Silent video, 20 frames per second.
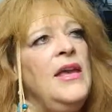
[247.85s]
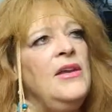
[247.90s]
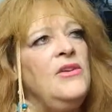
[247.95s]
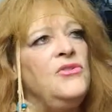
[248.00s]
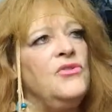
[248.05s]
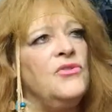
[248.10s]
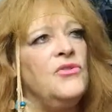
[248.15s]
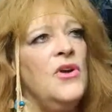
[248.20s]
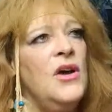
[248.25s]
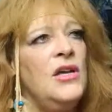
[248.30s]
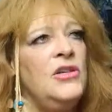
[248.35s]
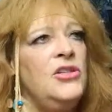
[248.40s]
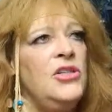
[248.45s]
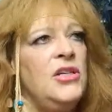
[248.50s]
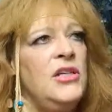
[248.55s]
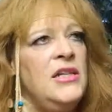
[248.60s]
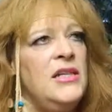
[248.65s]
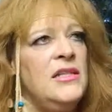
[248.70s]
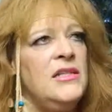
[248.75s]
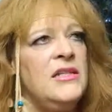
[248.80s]

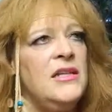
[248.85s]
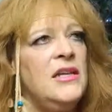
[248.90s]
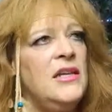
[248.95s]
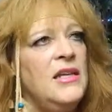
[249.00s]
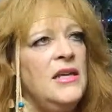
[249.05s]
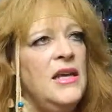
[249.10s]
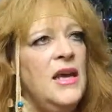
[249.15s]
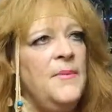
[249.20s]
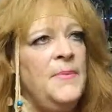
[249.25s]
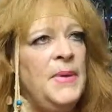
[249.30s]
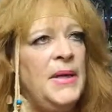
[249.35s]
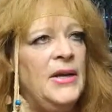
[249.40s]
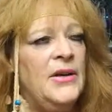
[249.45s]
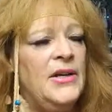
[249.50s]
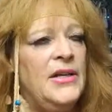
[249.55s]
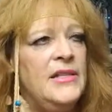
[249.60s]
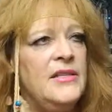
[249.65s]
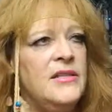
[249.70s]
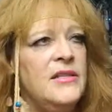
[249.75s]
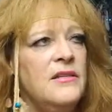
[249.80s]
androgynous
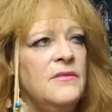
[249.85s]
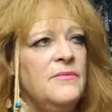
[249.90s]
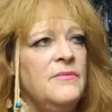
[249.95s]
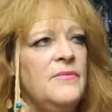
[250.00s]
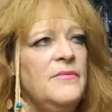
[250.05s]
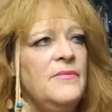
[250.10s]
appearance.